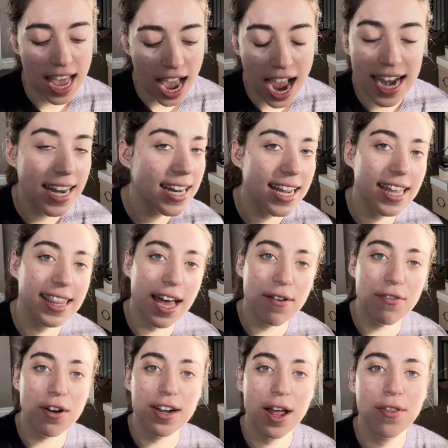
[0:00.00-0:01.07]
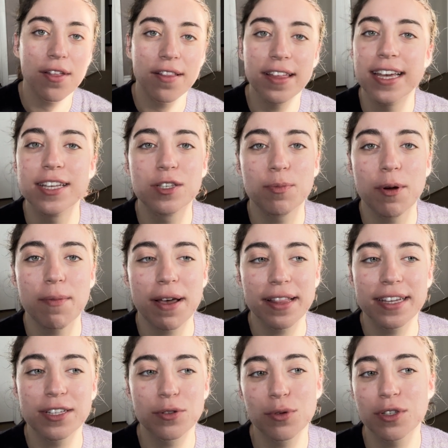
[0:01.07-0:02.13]
I didn't get that far down the list, but my
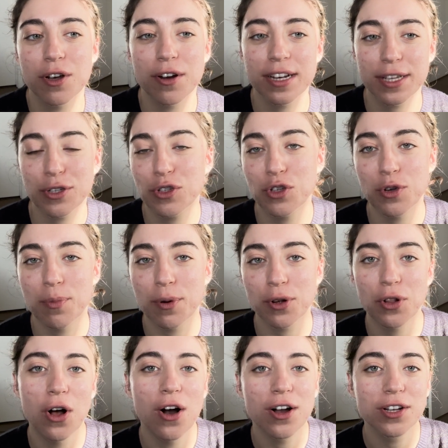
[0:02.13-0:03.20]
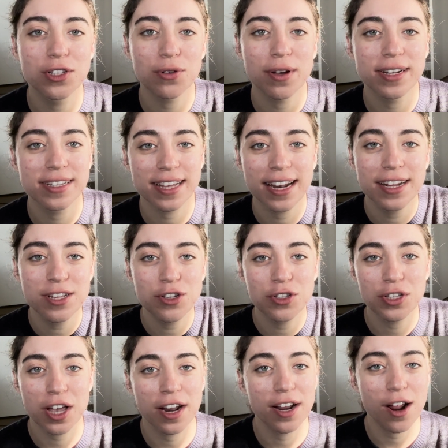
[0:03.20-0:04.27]
list was already super long, so I decided to just
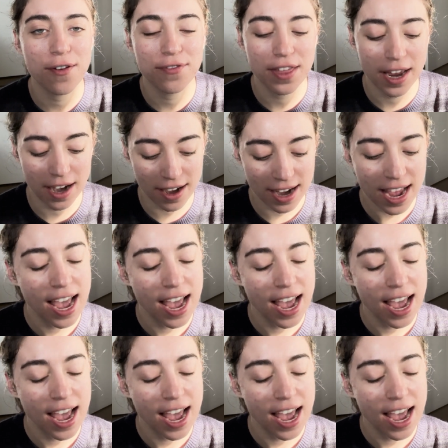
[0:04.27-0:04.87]
cut it off there.